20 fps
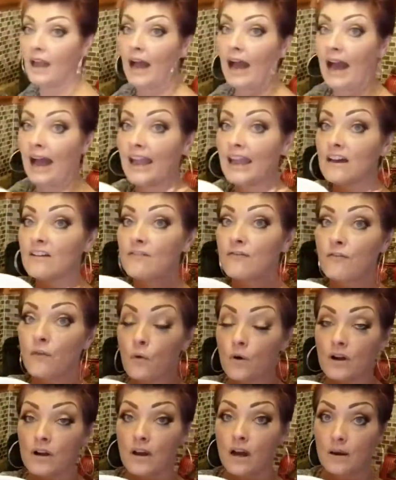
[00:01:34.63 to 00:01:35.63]
I have
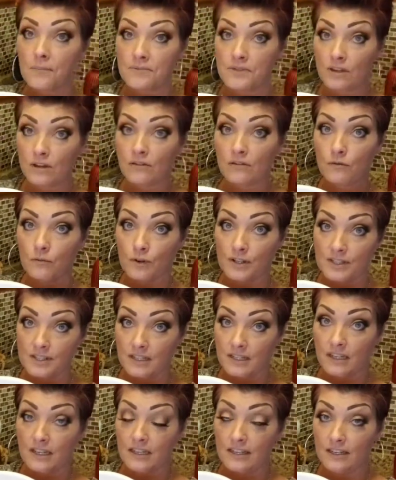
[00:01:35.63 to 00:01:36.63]
4 cups of
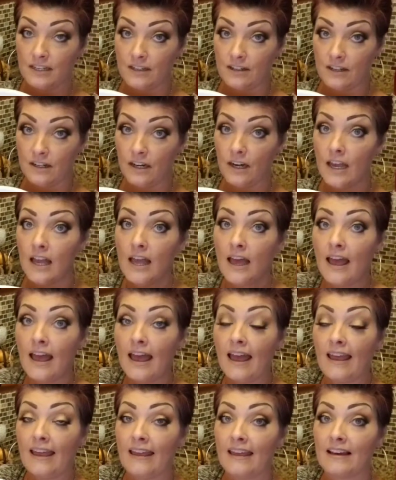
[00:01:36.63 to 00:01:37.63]
rizza in here,
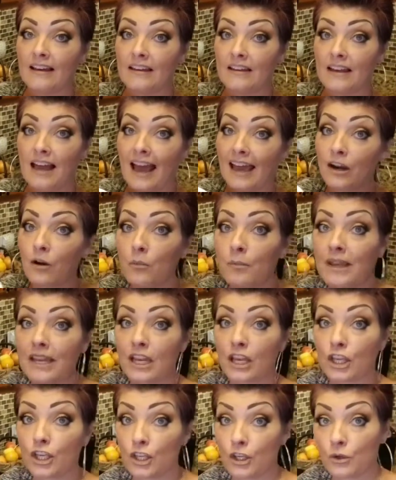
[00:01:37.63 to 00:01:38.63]
and I don't make a
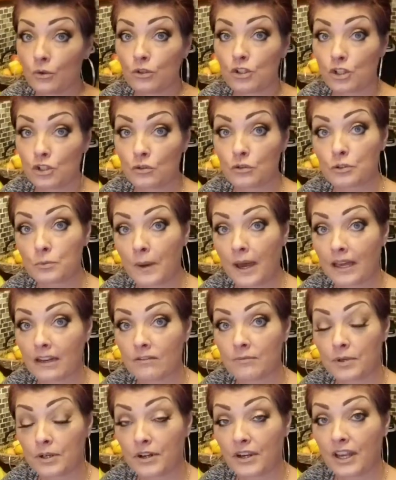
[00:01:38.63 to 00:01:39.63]
huge pot of
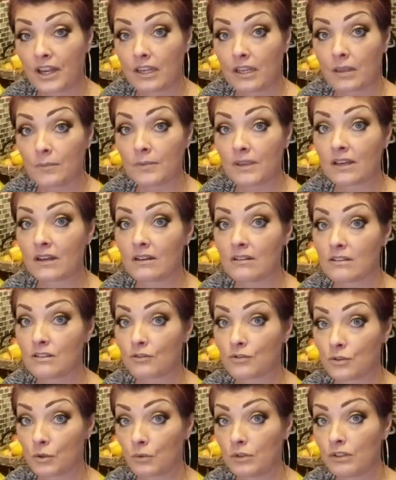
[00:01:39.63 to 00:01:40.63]
biryani because
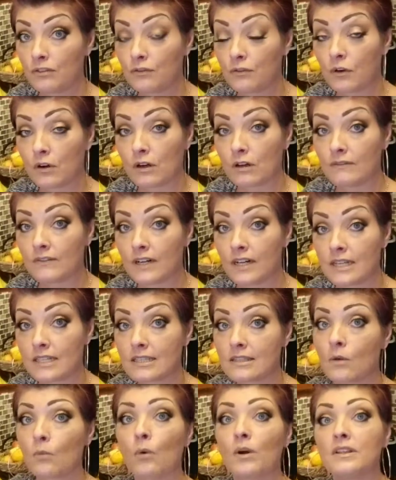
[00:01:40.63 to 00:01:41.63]
there's only 4 of
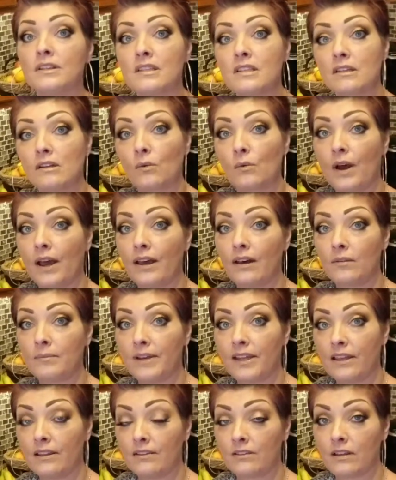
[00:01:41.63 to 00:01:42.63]
us. Once in a while my
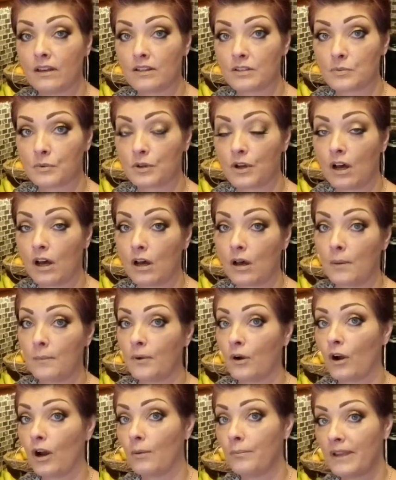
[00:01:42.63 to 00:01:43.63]
in-laws will come,
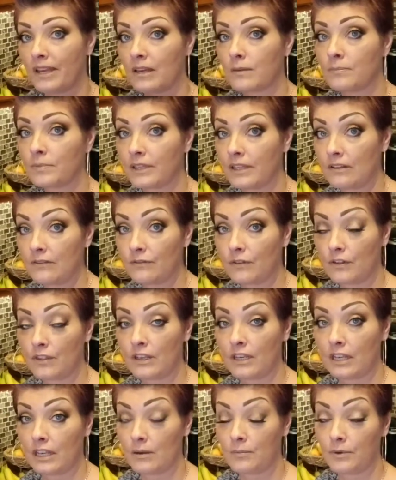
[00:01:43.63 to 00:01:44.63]
or I'll make a plate for the
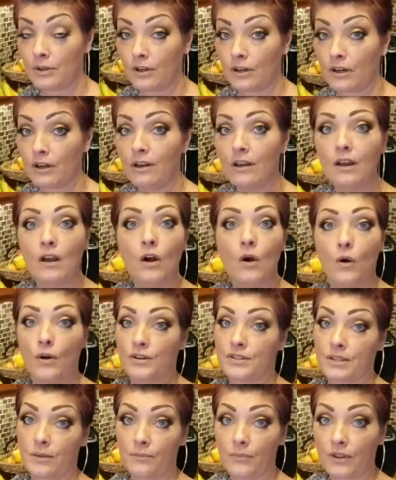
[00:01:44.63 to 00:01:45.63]
neighbor or
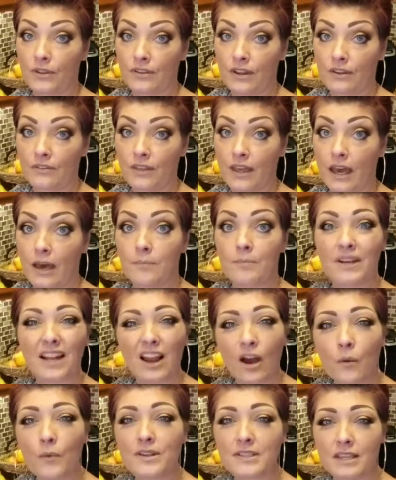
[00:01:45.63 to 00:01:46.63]
something like that, but I
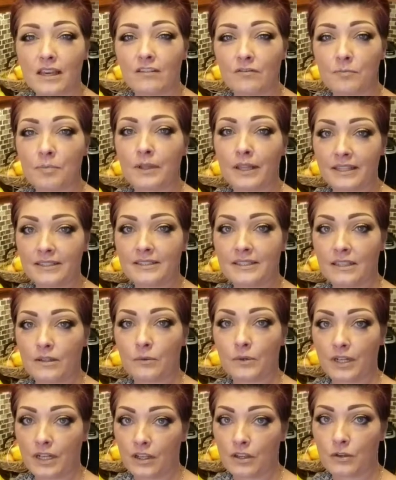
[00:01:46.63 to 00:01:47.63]
always have plenty
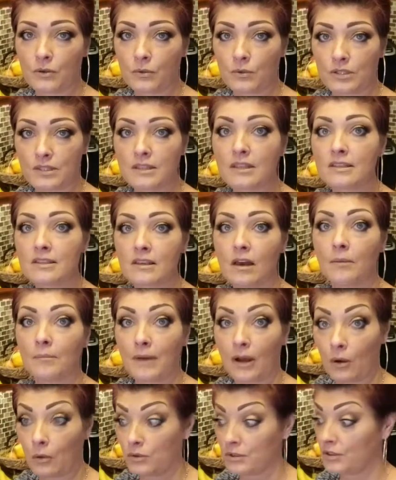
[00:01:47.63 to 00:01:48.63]
when I use this
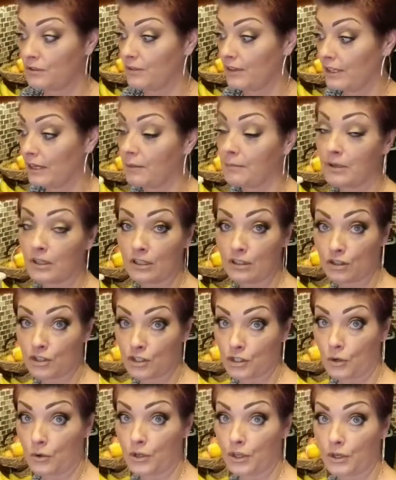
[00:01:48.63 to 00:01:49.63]
amount that I'm gonna
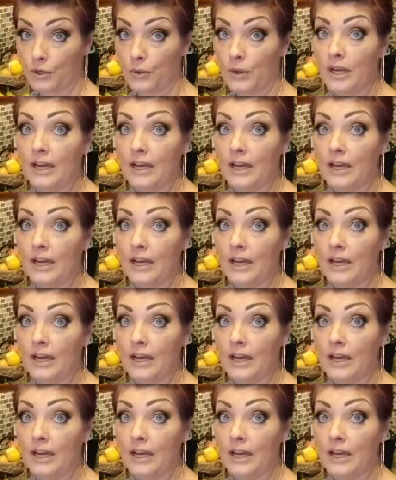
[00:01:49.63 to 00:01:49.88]
show you.